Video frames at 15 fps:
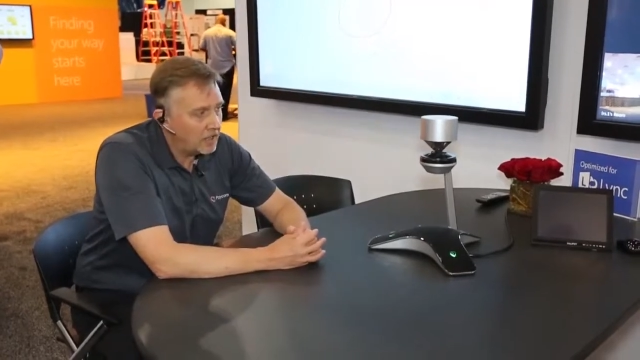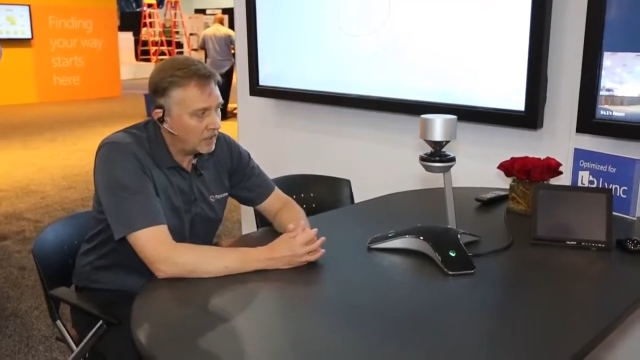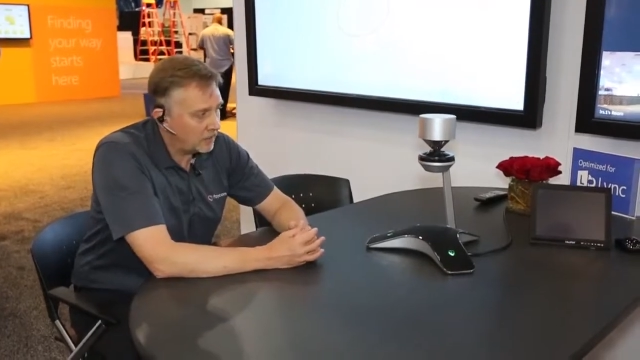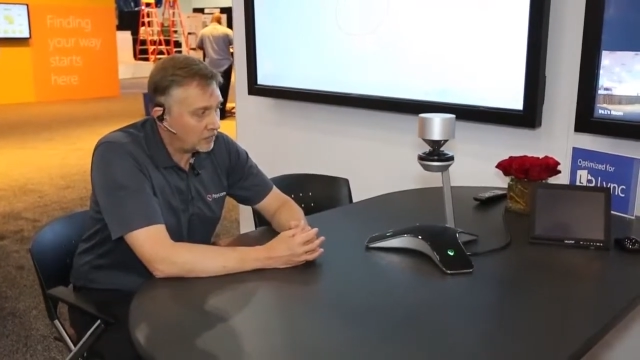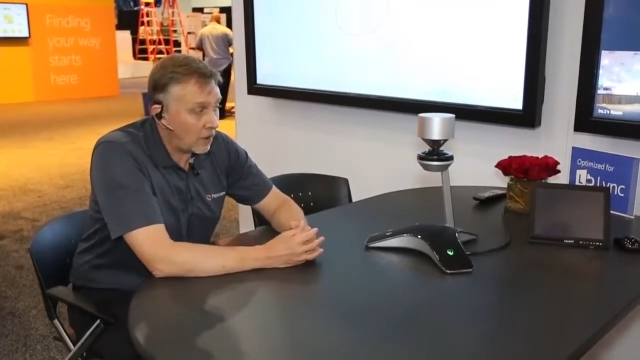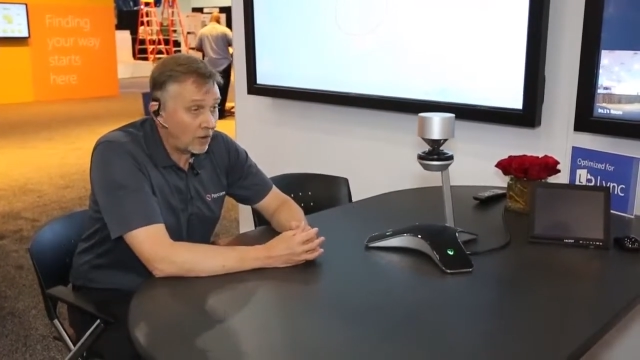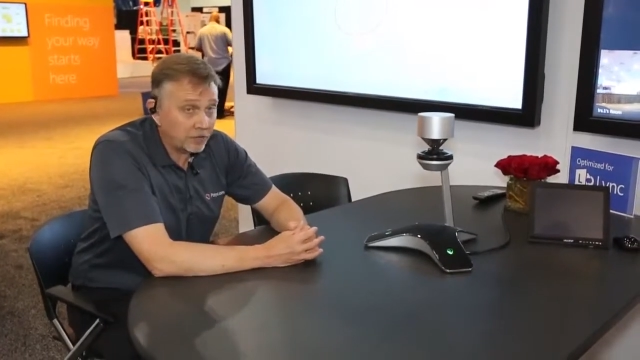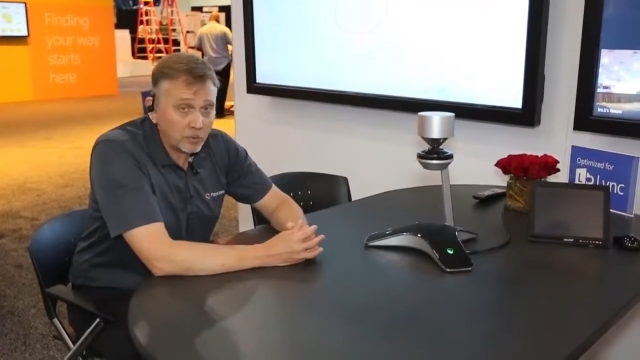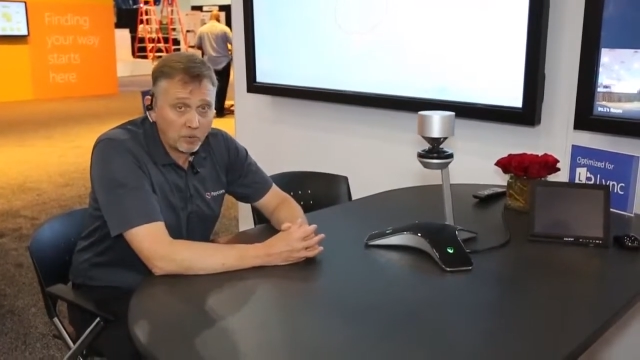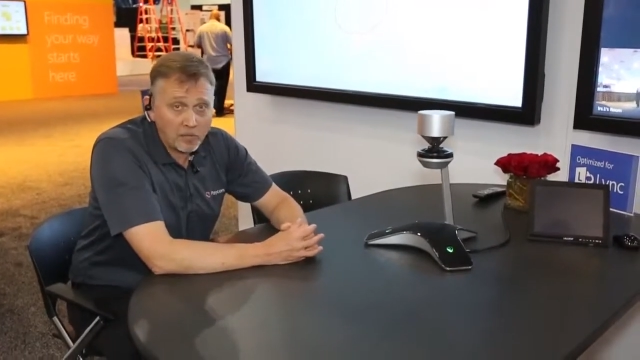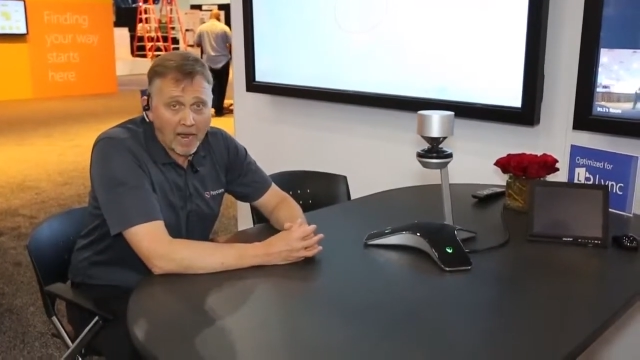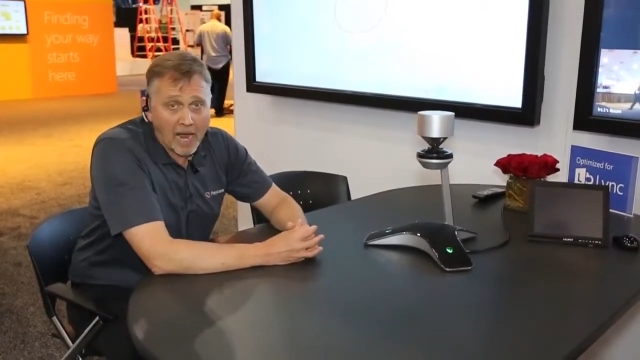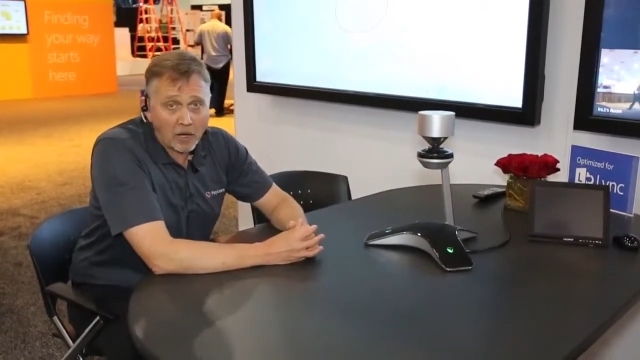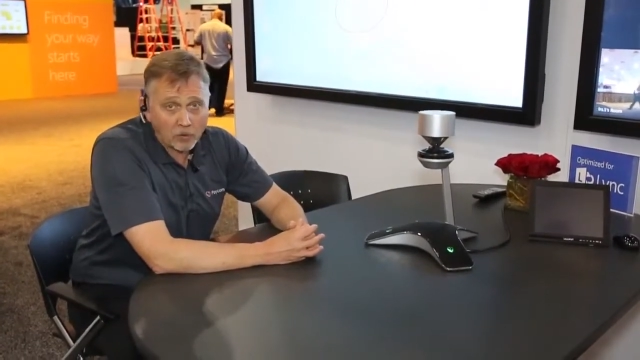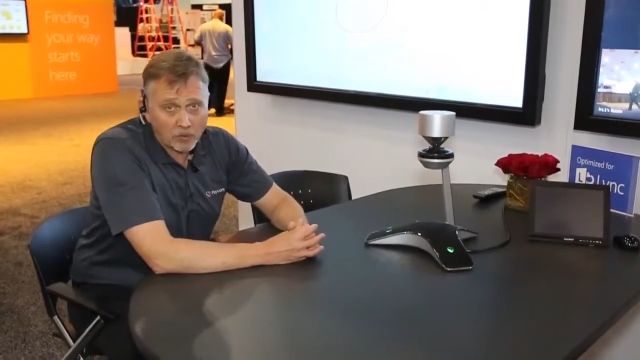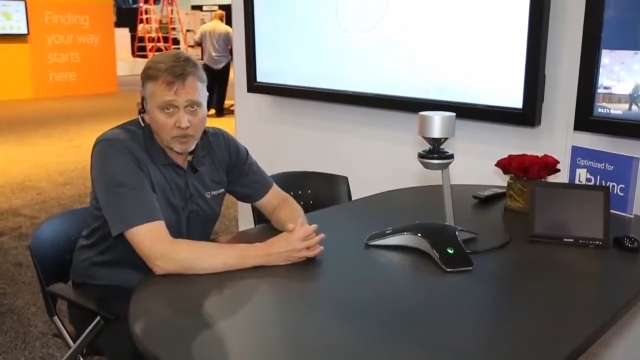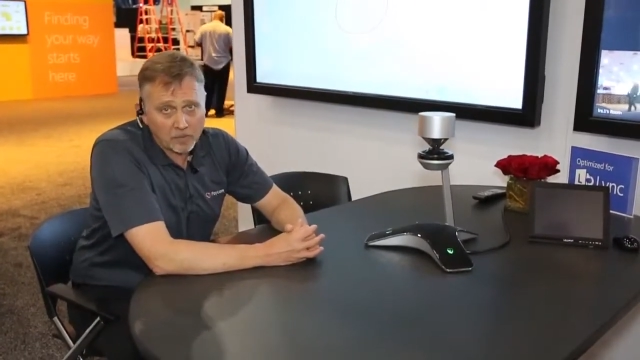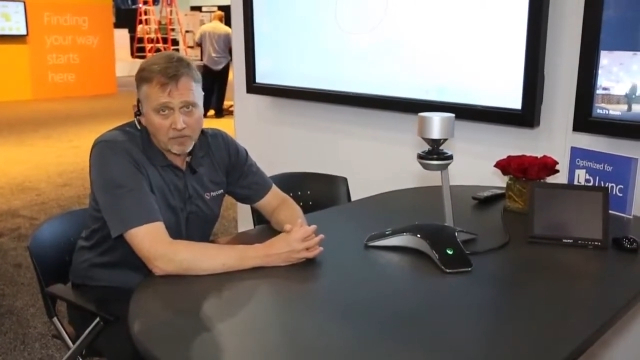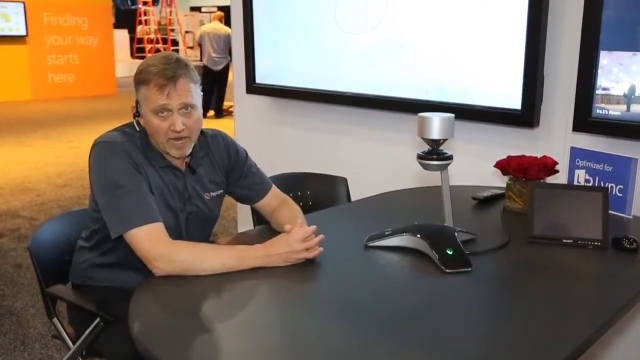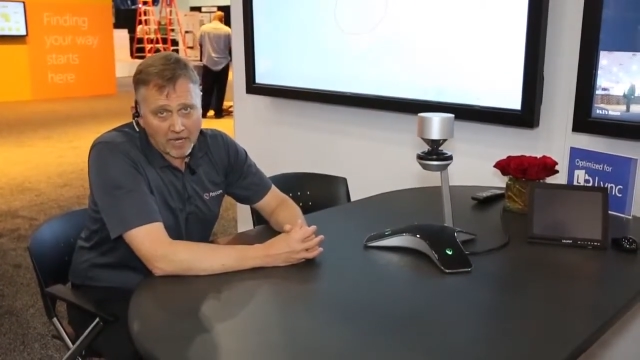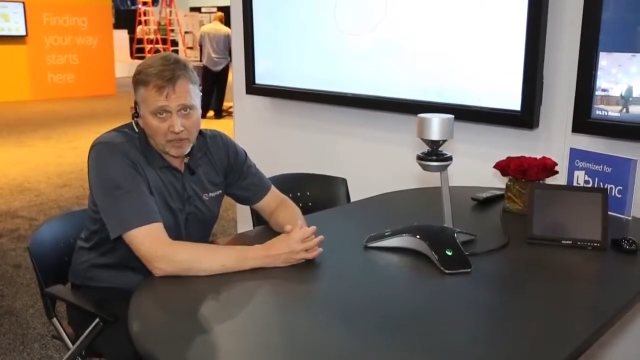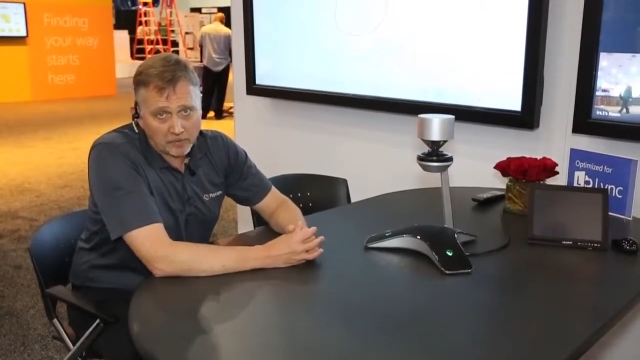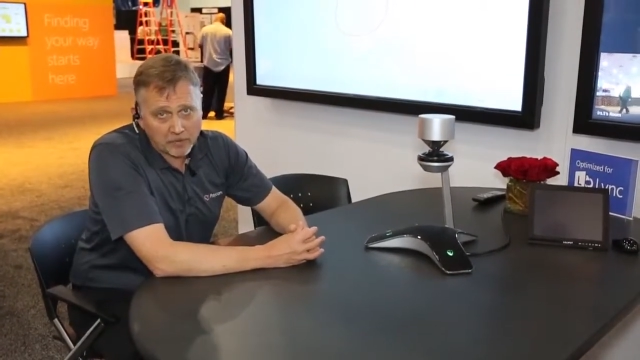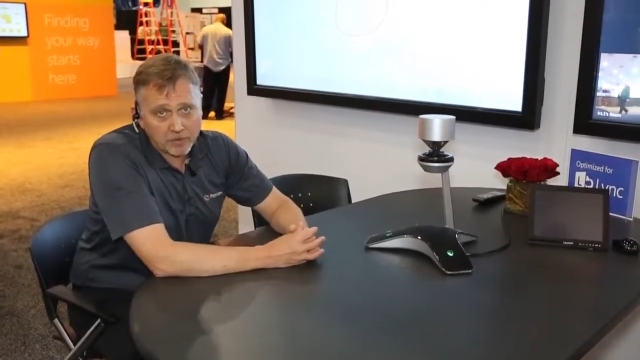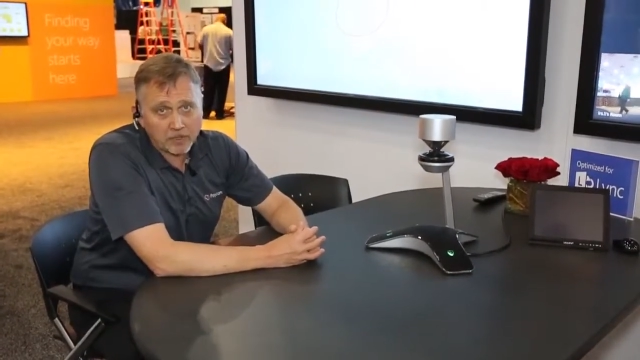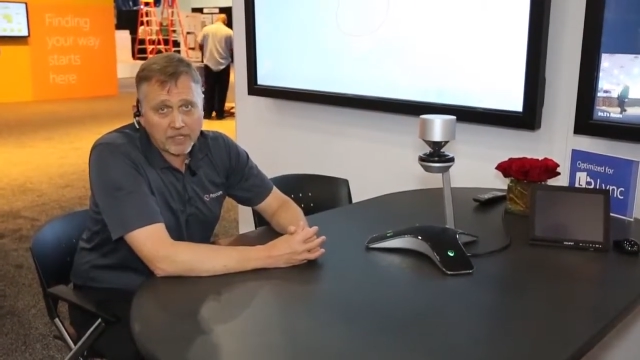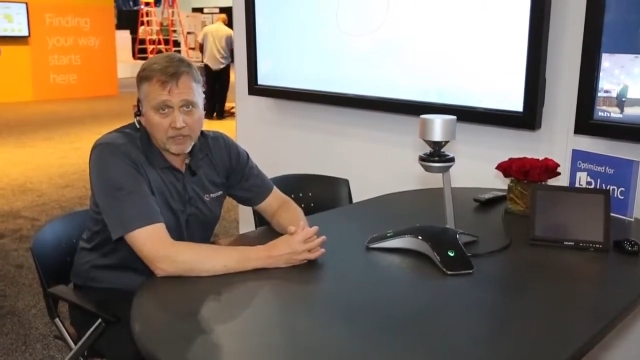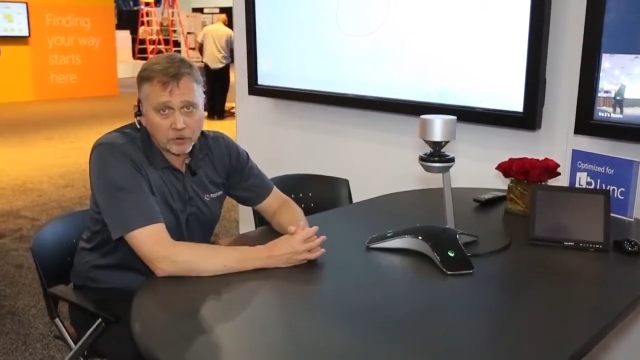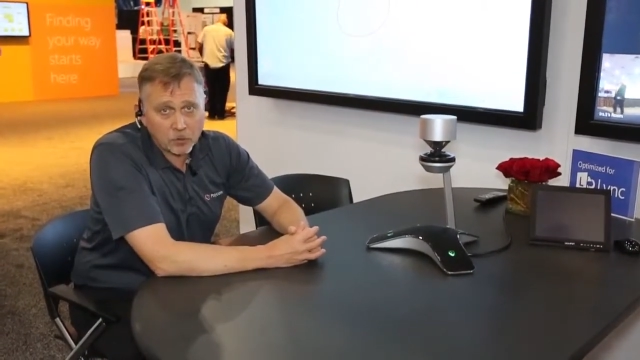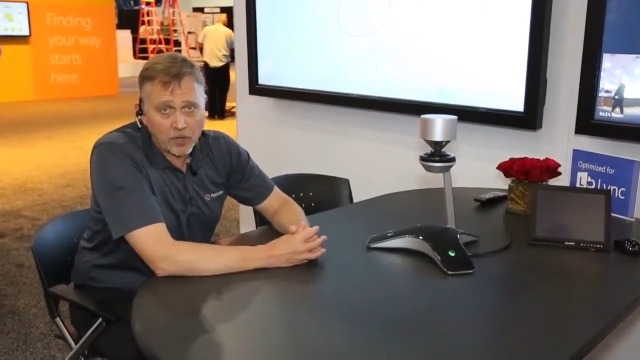It's also backward compatible to Link